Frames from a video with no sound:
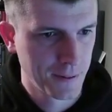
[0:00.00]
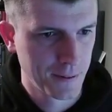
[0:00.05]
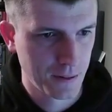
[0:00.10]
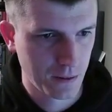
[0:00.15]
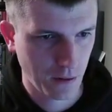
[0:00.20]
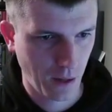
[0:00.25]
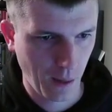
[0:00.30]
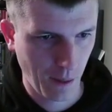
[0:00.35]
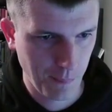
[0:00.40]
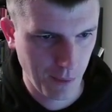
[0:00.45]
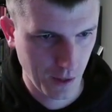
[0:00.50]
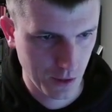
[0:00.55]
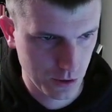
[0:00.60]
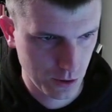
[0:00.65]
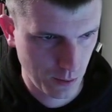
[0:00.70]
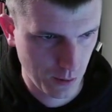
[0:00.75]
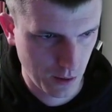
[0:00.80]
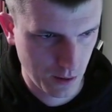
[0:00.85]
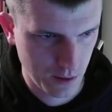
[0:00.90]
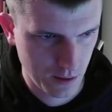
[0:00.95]
Okay, I'm not sure
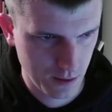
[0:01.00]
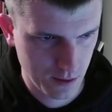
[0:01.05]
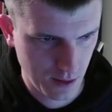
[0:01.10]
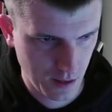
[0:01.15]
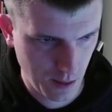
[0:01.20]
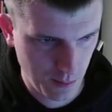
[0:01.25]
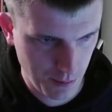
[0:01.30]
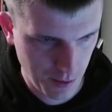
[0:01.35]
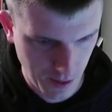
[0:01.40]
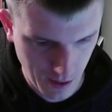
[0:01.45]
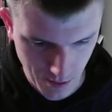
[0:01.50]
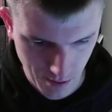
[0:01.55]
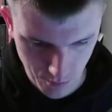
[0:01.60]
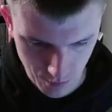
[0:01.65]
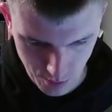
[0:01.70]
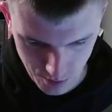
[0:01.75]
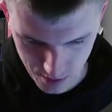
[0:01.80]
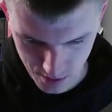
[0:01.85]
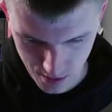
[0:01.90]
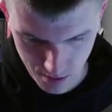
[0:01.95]
about this typing yet. We'll
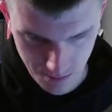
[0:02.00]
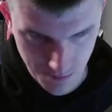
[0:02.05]
see.